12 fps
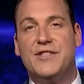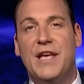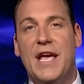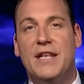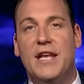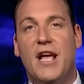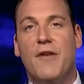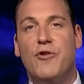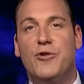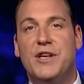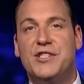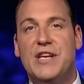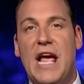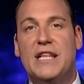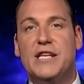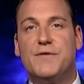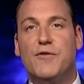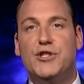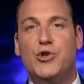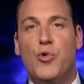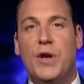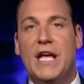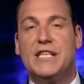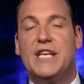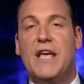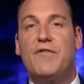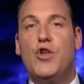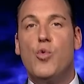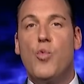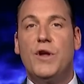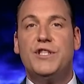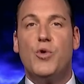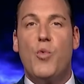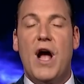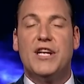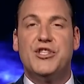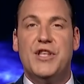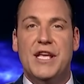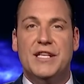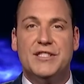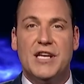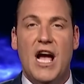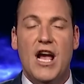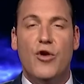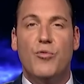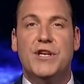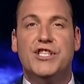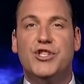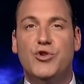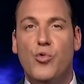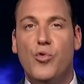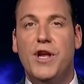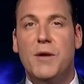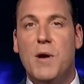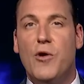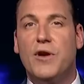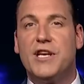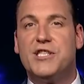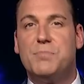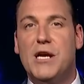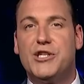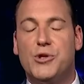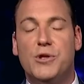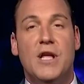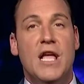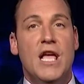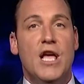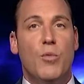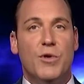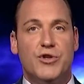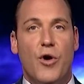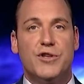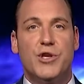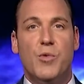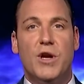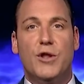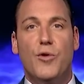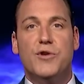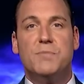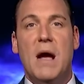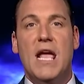again to Governor DeSantis for joining us. If you want to watch the entire Restoring America special, which also includes my